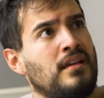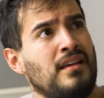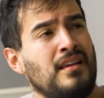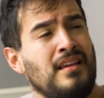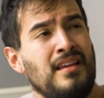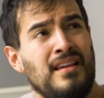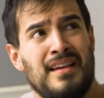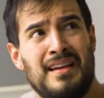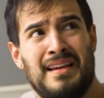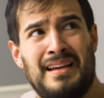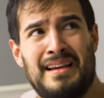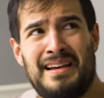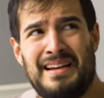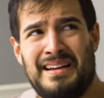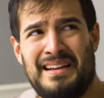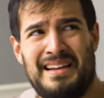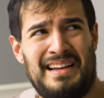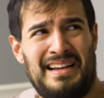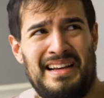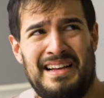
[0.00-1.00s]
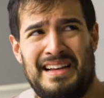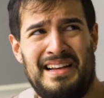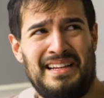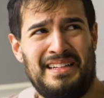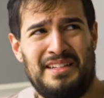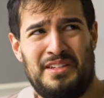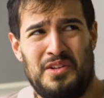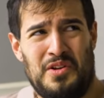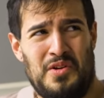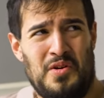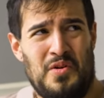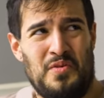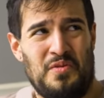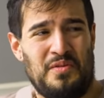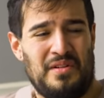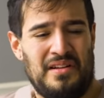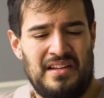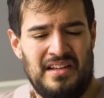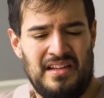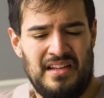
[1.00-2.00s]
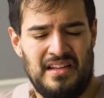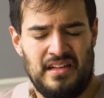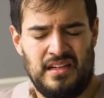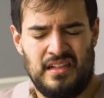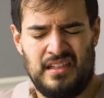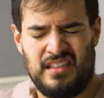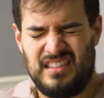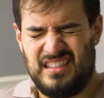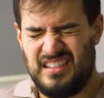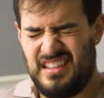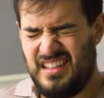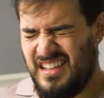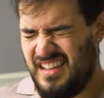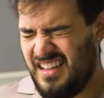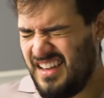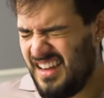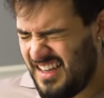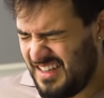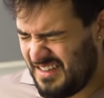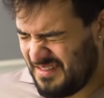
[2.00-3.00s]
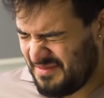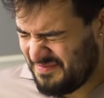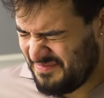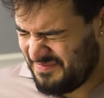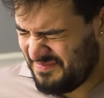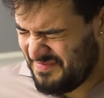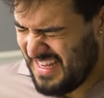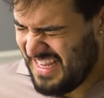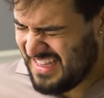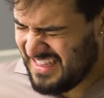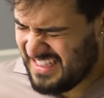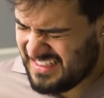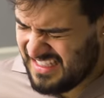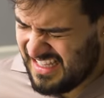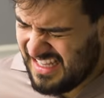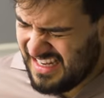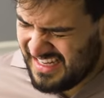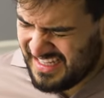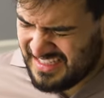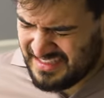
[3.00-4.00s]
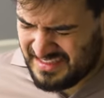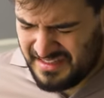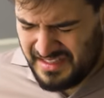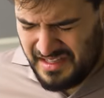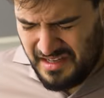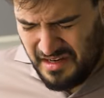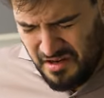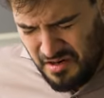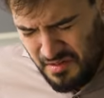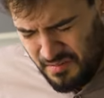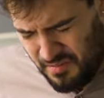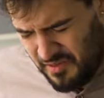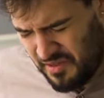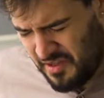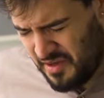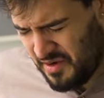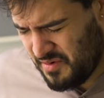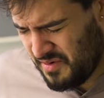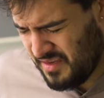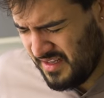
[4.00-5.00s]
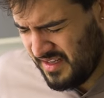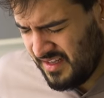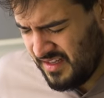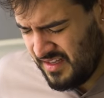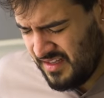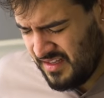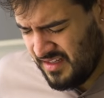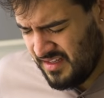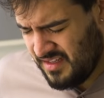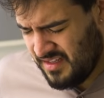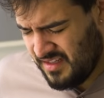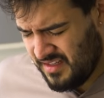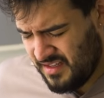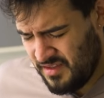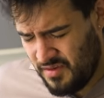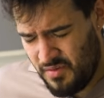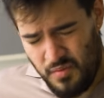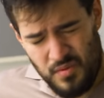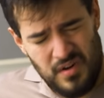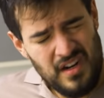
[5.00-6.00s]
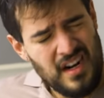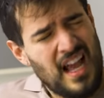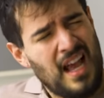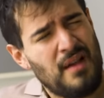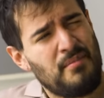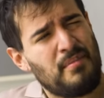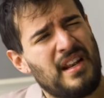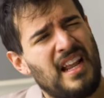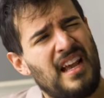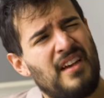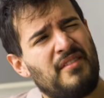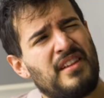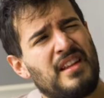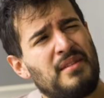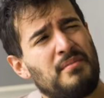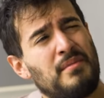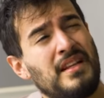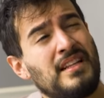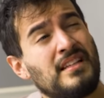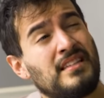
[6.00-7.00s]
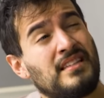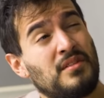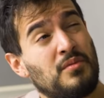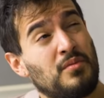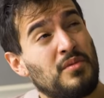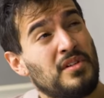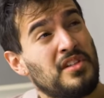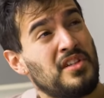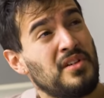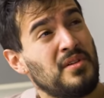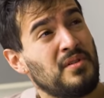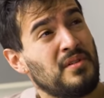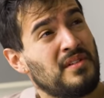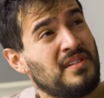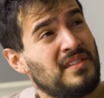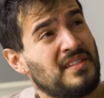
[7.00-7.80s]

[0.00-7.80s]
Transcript: Yeah, I don't. Ah, man, this headache is terrible, though. You wouldn't happen to have any medicine, would you?